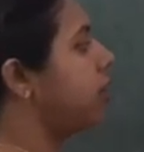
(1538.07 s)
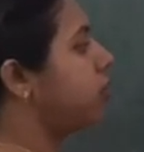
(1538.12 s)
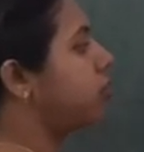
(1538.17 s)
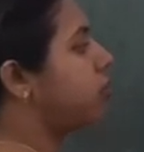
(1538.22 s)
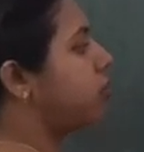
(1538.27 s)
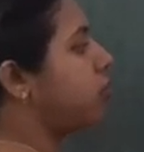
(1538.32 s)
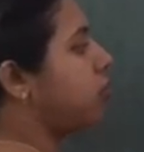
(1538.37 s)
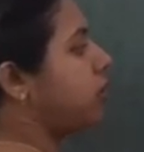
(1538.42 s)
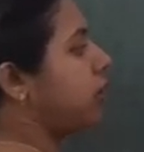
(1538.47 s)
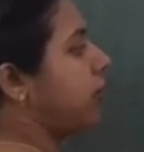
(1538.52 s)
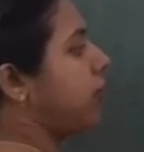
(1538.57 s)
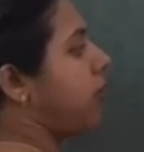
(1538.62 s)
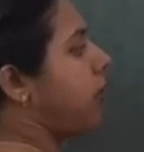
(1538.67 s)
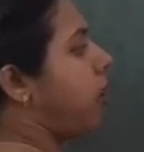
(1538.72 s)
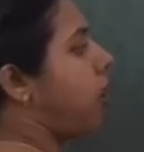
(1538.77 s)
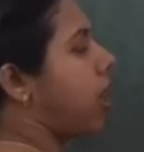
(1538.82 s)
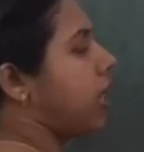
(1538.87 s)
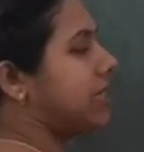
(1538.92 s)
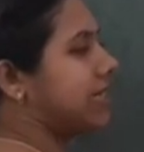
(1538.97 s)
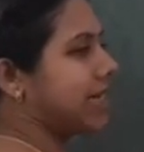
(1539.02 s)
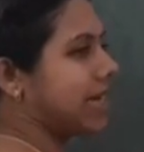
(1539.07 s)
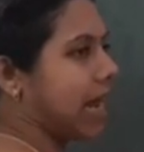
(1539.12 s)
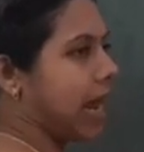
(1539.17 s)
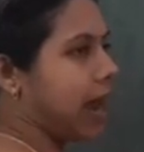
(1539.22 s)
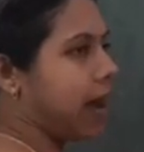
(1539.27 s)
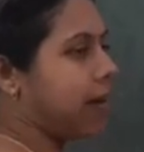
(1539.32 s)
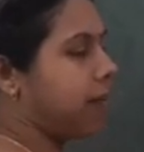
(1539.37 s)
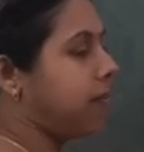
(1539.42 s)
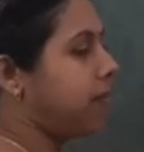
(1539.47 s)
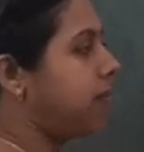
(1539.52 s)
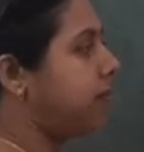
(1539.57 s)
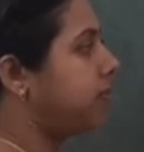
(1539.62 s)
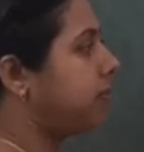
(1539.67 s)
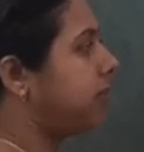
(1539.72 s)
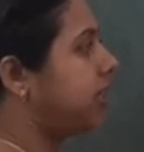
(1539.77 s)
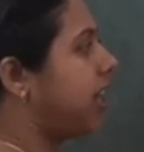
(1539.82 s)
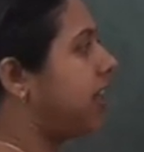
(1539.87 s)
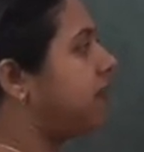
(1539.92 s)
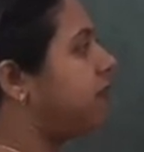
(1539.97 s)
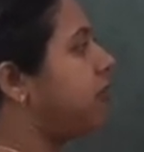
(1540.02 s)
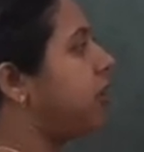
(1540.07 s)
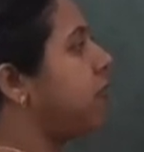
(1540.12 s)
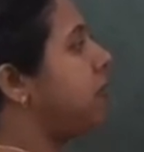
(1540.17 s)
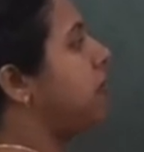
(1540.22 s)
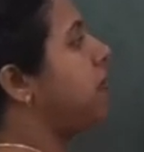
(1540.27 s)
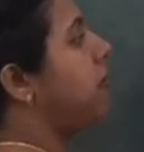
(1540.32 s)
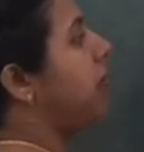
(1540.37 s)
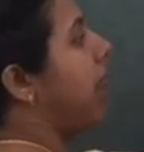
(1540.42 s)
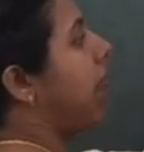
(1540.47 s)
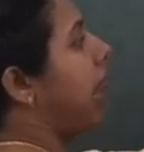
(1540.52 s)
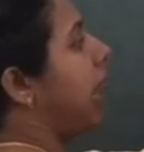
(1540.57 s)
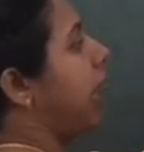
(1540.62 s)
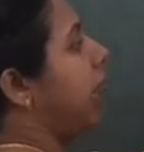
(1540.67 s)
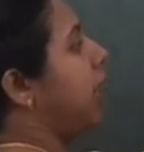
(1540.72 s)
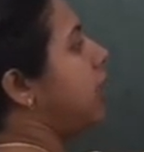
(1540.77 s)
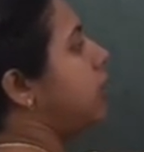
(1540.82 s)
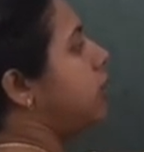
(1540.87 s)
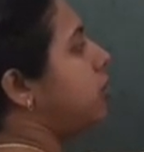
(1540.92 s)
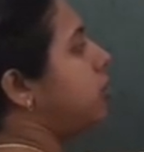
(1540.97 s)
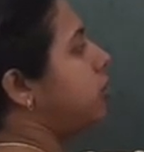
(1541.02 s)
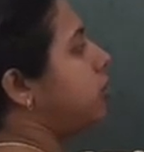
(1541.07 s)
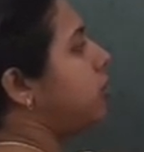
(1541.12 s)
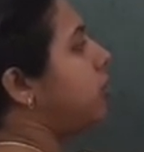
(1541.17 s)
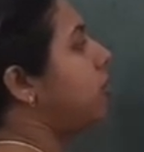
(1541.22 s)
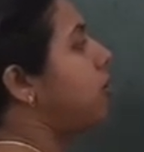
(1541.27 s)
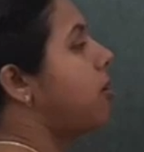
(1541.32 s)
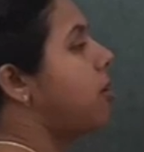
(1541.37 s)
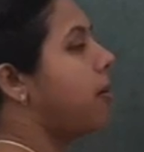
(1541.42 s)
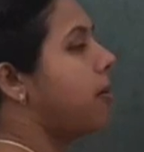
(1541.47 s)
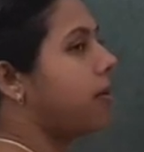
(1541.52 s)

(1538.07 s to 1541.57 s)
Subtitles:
through the point M that will be parallel to